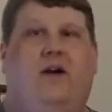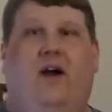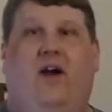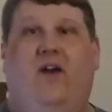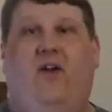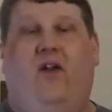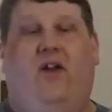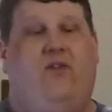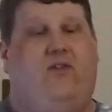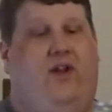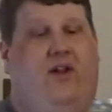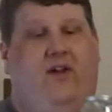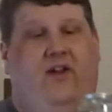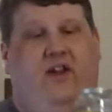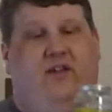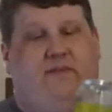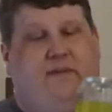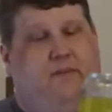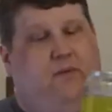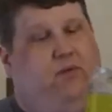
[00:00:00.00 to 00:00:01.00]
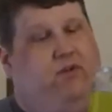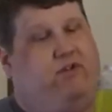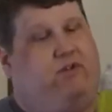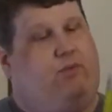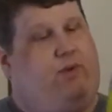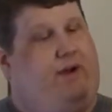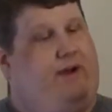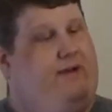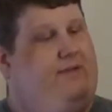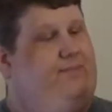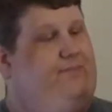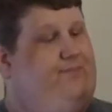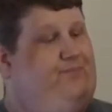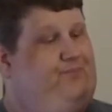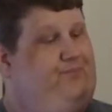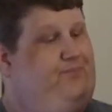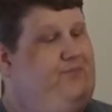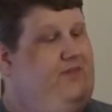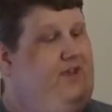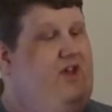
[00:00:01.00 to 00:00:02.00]
I only drink these maybe once a week.
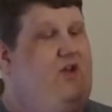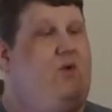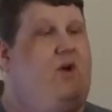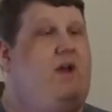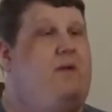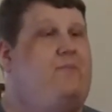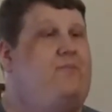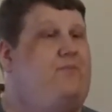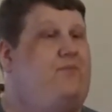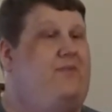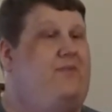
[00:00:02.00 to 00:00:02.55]
Anyway,